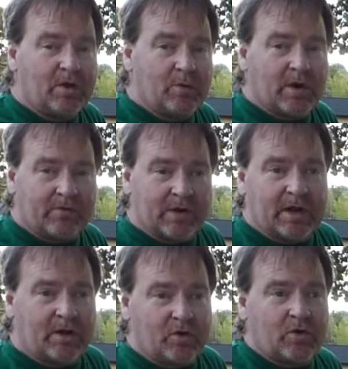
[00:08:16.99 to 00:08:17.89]
You want
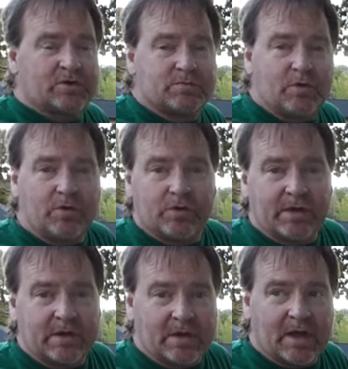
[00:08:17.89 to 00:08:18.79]
everything to cook
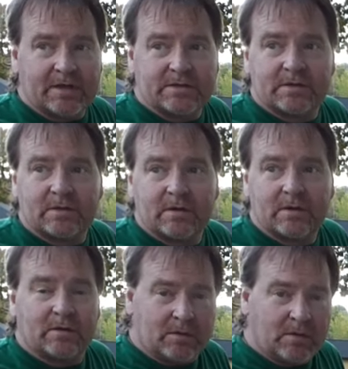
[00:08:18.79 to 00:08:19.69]
smoothly and nice.
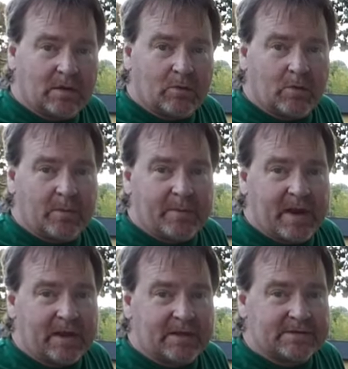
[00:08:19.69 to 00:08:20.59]
We'll be
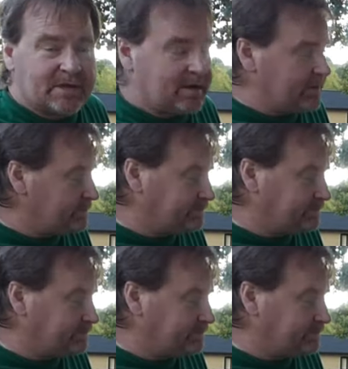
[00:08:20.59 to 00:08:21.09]
back in a second.